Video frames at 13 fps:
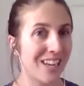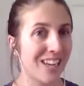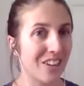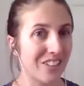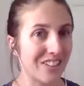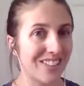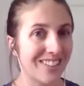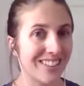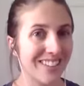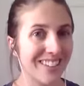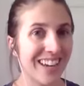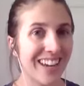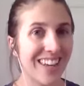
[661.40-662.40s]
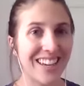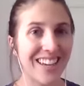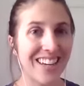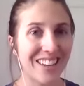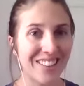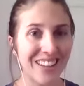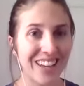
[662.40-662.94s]
to heal. And that
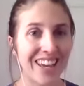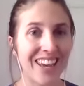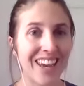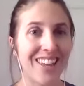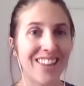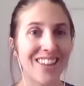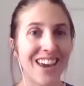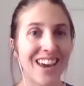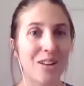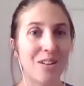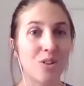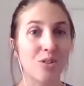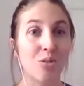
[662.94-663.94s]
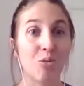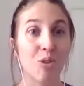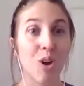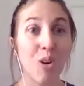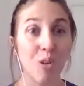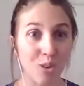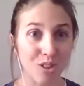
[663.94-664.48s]
healing and that
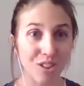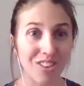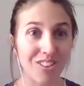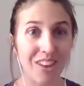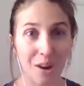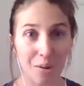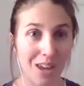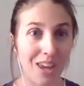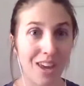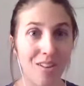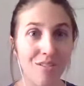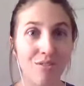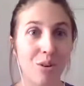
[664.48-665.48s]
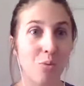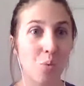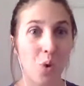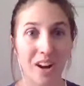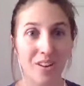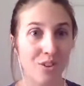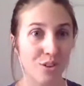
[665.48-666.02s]
growth that we get from
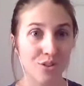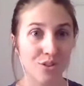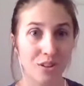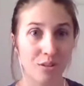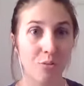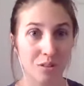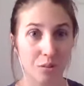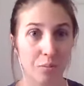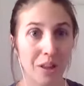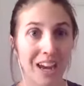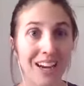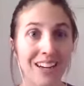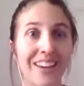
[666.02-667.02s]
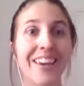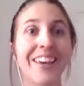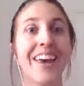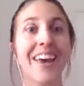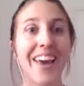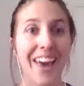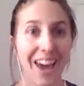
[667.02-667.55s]
whatever stress was applied
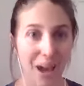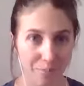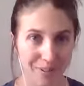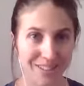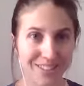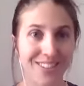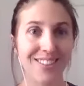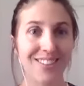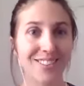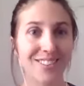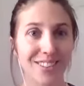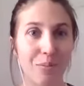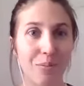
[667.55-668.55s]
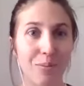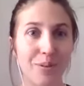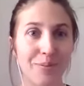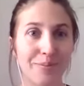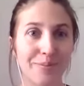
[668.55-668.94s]
happens in the sleep.